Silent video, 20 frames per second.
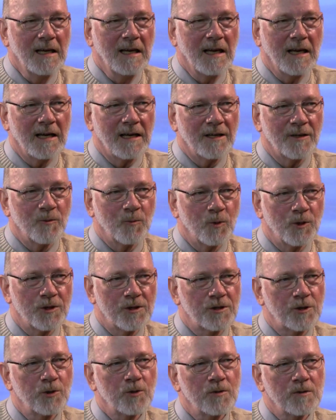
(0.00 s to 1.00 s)
And when
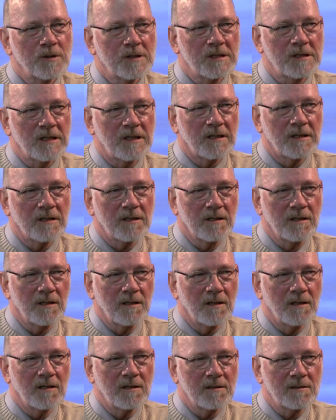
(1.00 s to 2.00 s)
students take
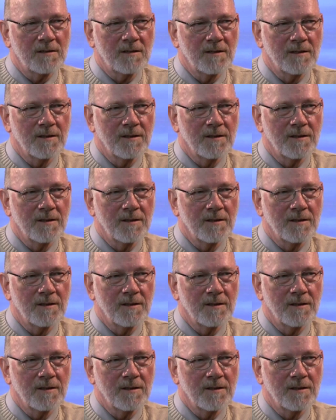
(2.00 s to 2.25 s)
uh,